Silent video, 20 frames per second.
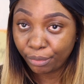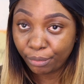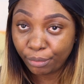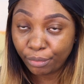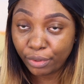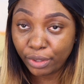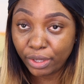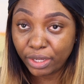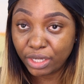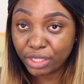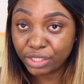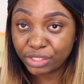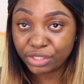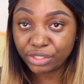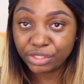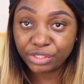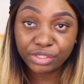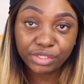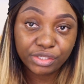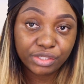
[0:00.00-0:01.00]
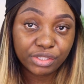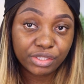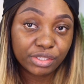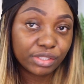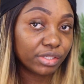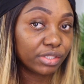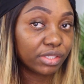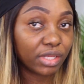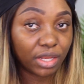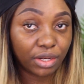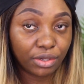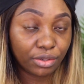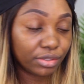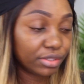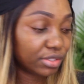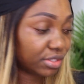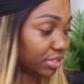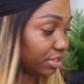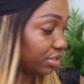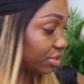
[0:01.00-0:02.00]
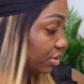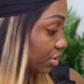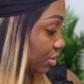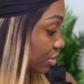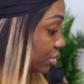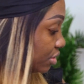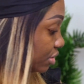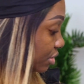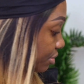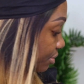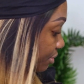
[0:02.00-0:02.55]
brothers and sisters and not sisters.